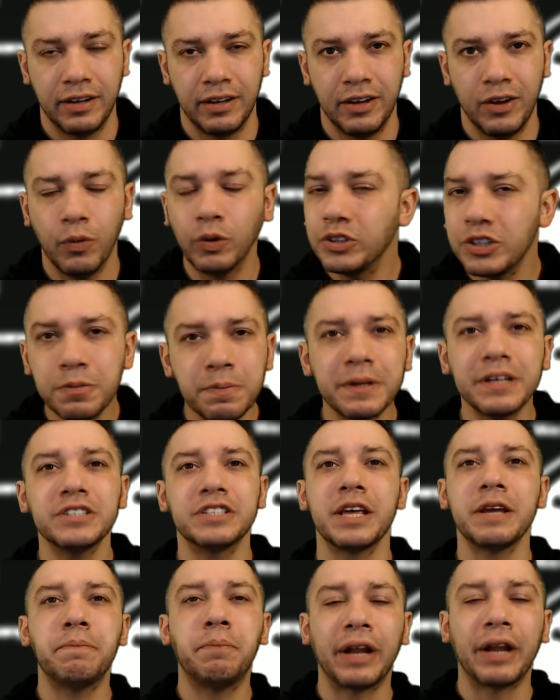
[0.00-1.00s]
Well, just because
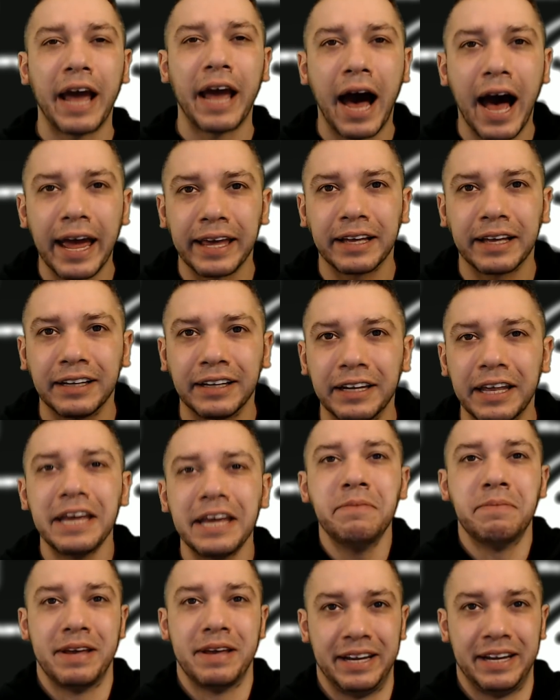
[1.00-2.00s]
they put a high
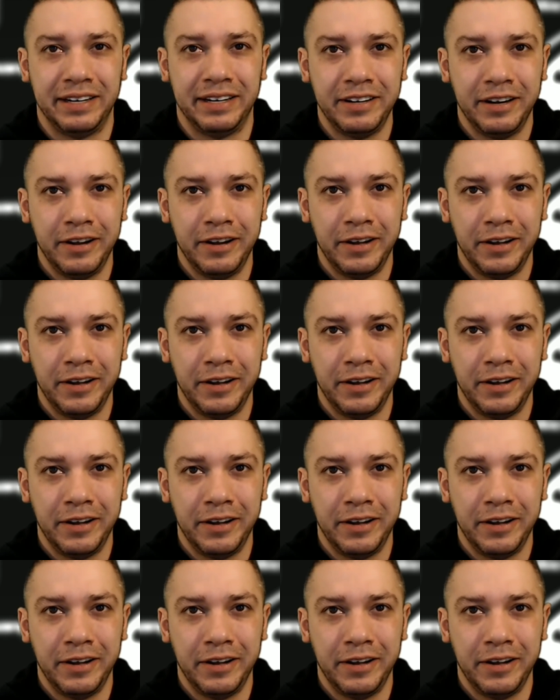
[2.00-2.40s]
claim in